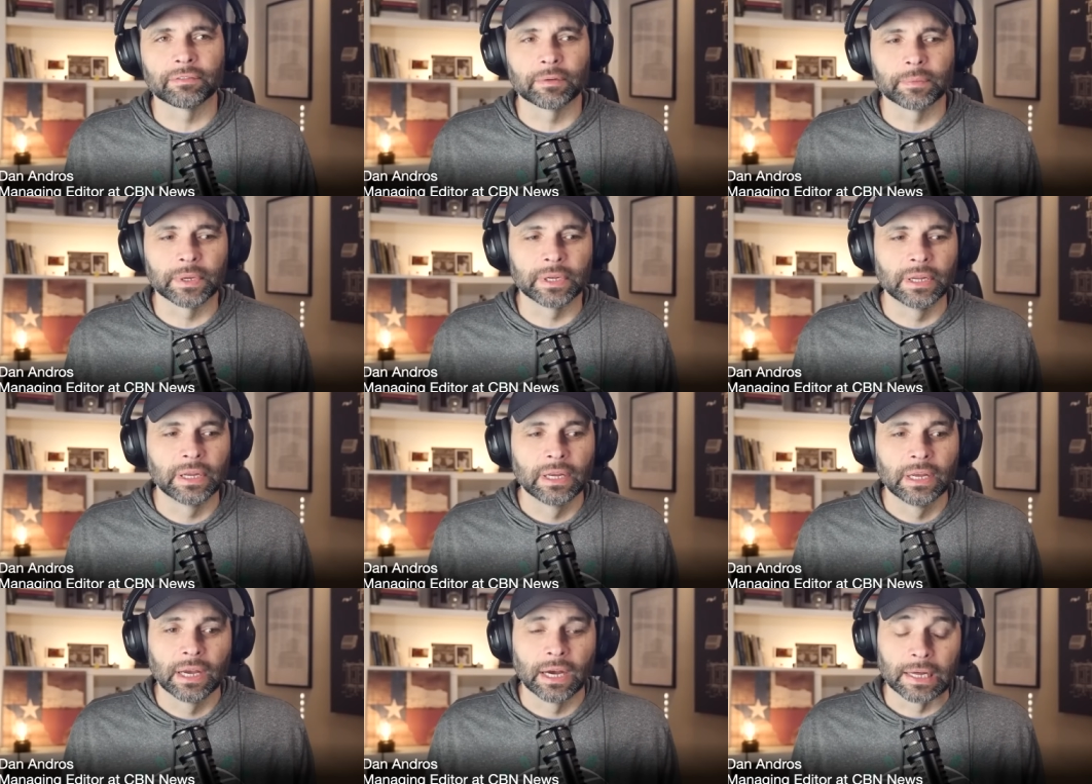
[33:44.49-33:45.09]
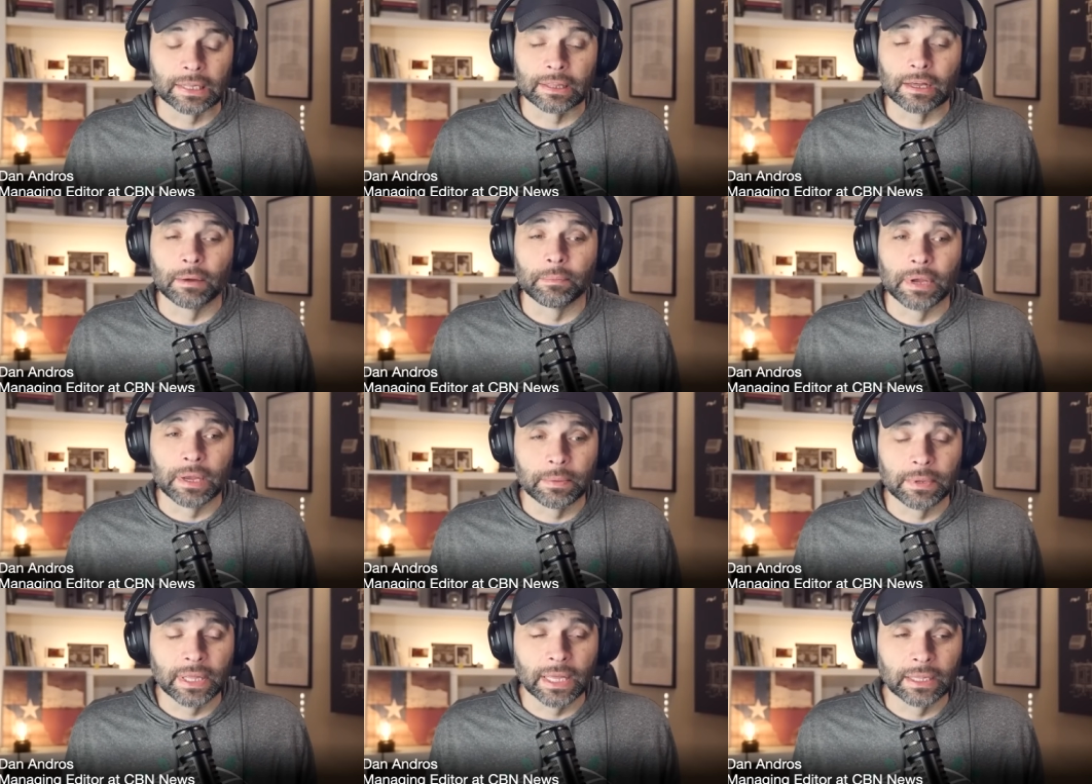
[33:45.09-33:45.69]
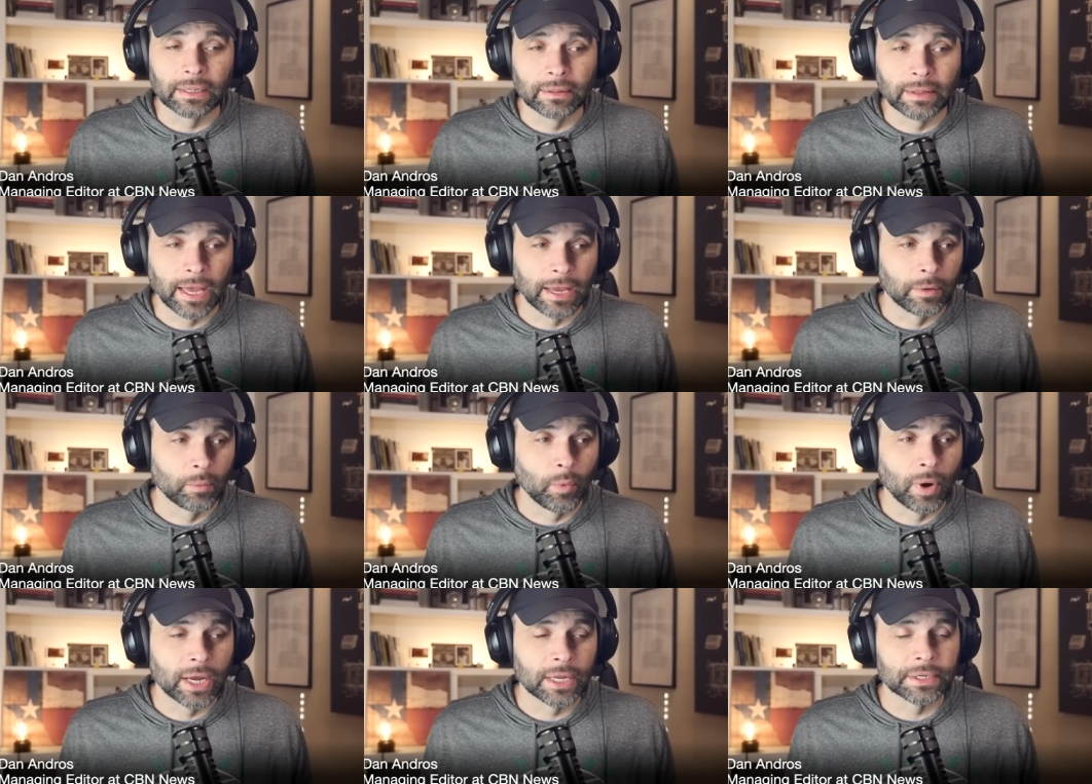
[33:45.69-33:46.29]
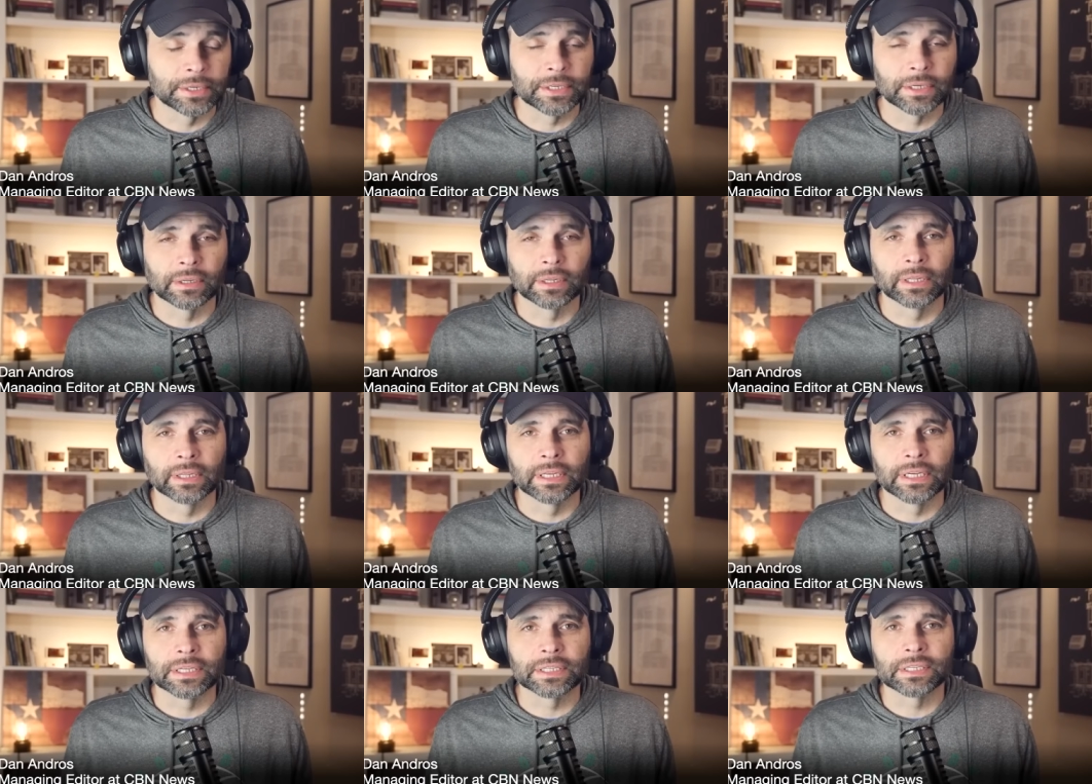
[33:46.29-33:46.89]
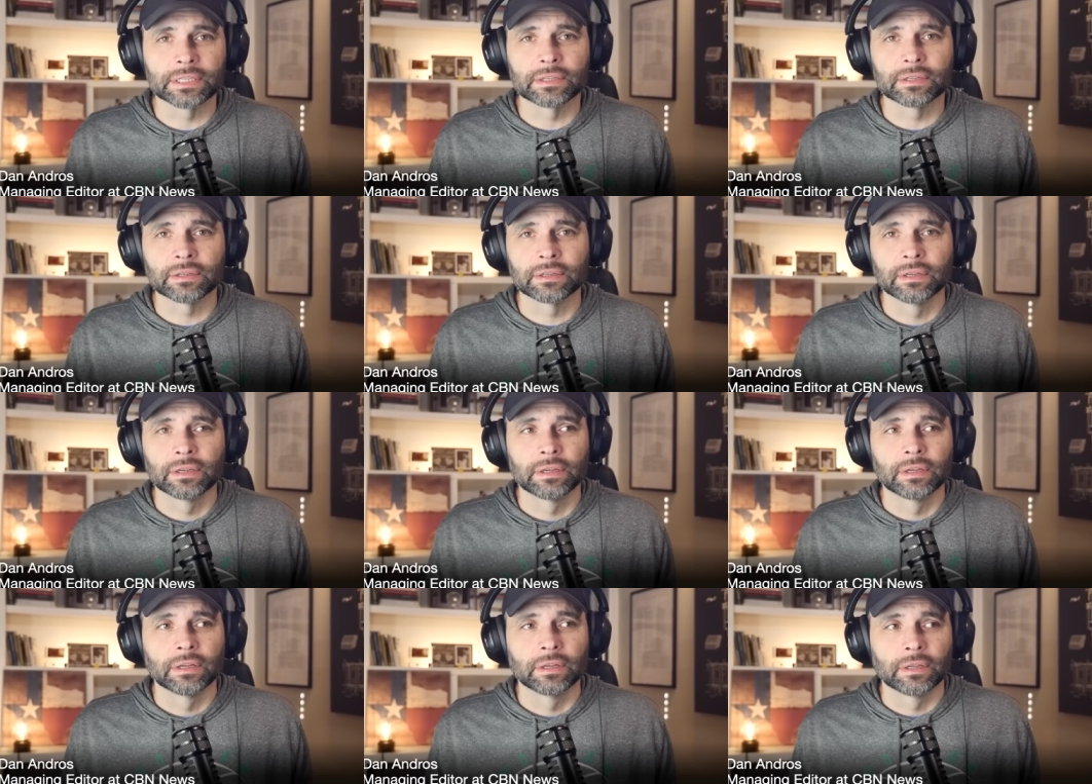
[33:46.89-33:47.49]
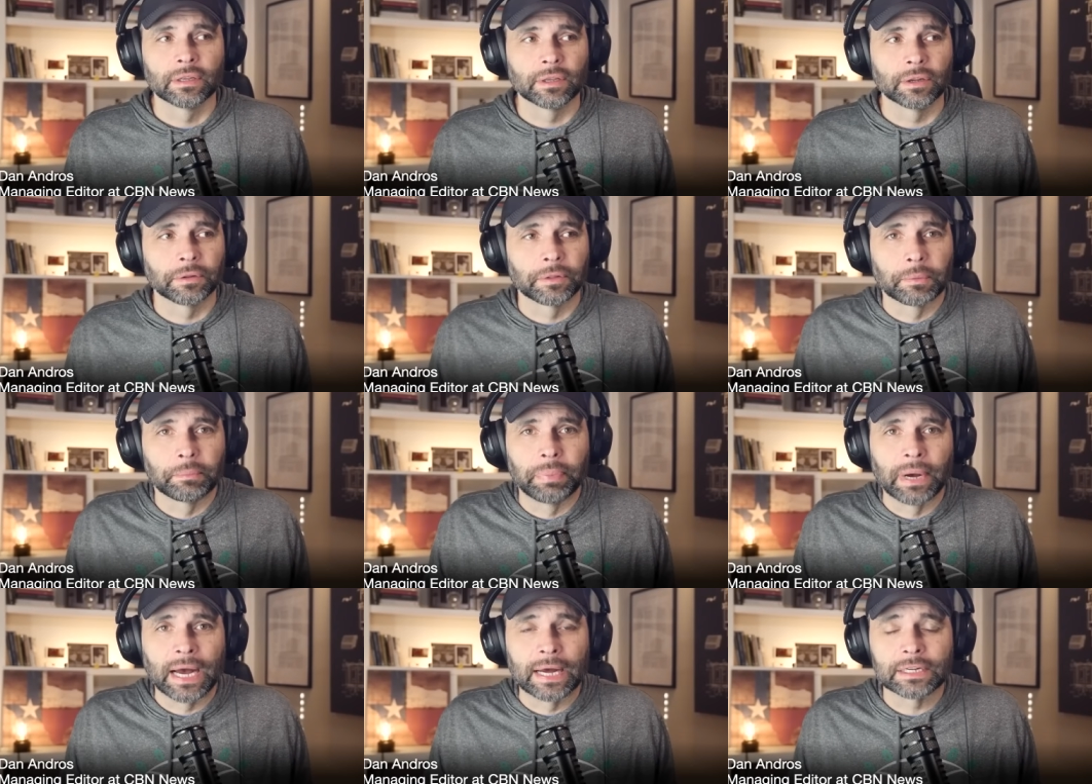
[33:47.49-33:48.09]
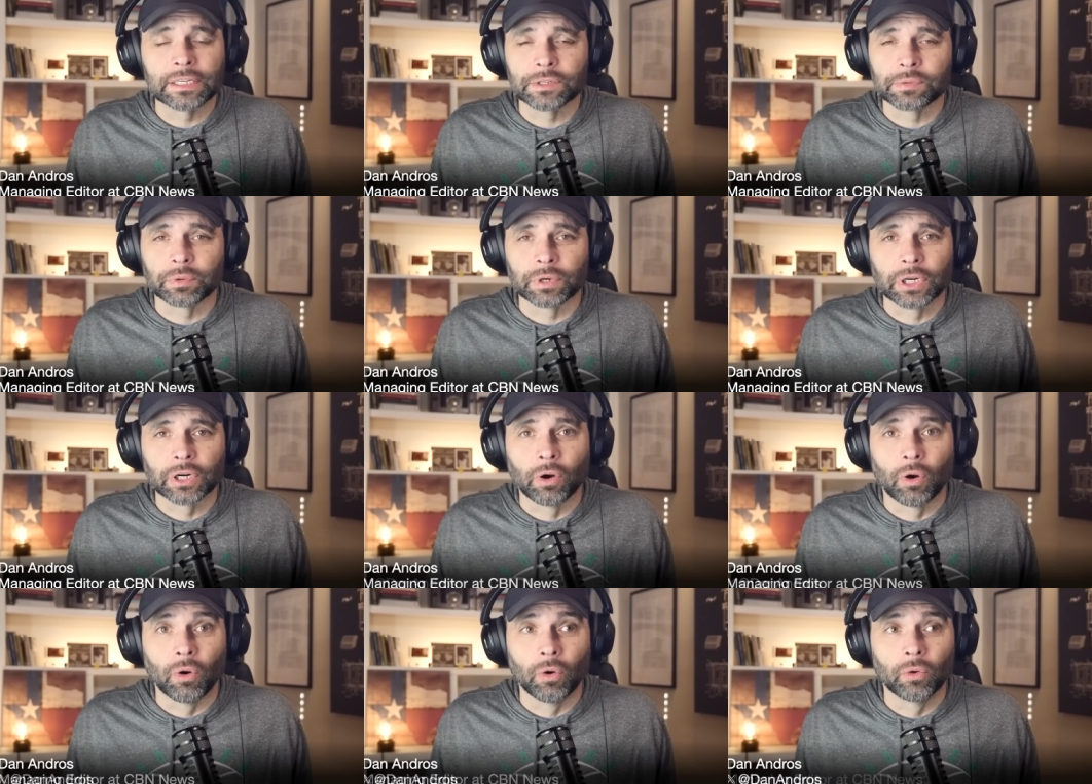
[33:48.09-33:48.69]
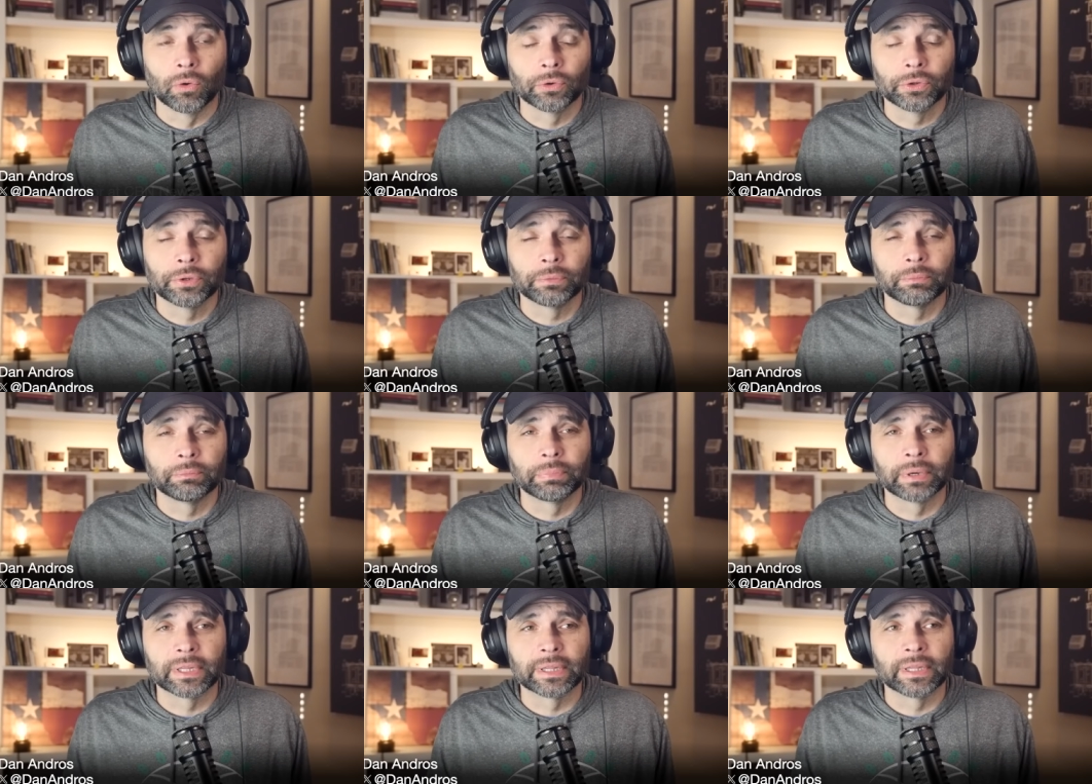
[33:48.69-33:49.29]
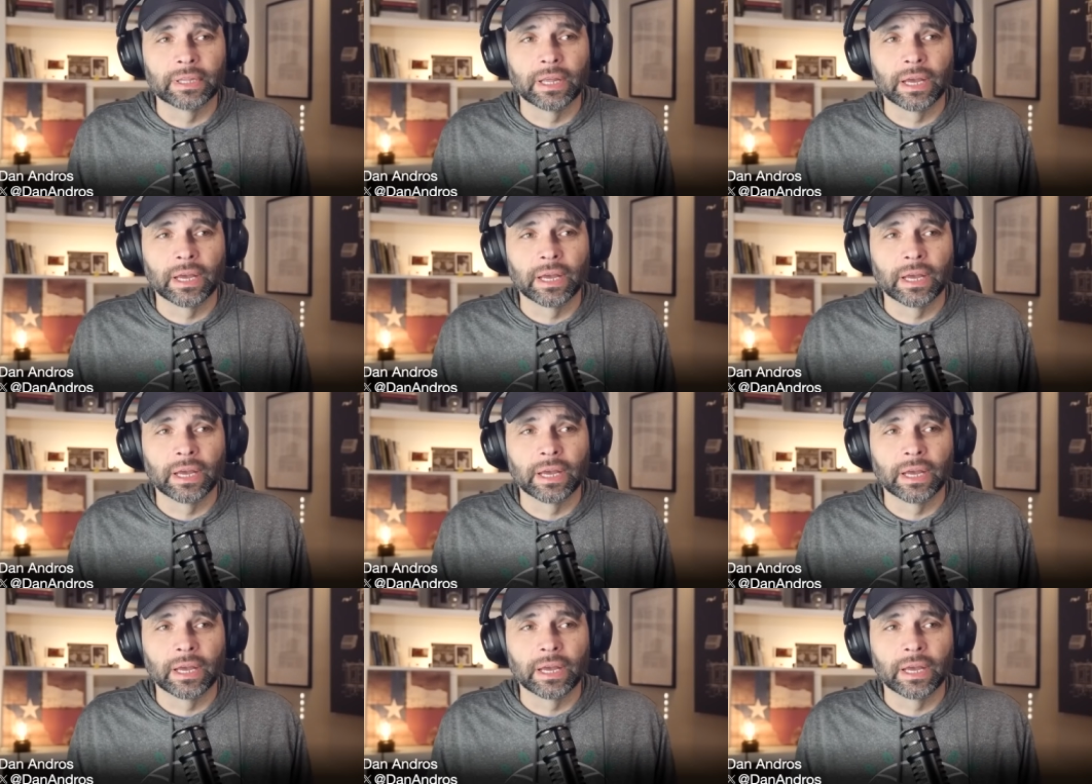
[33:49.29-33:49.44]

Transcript: I mean, I thought maybe they'd, they'd wait till at least, you know, the bodies were cold, but.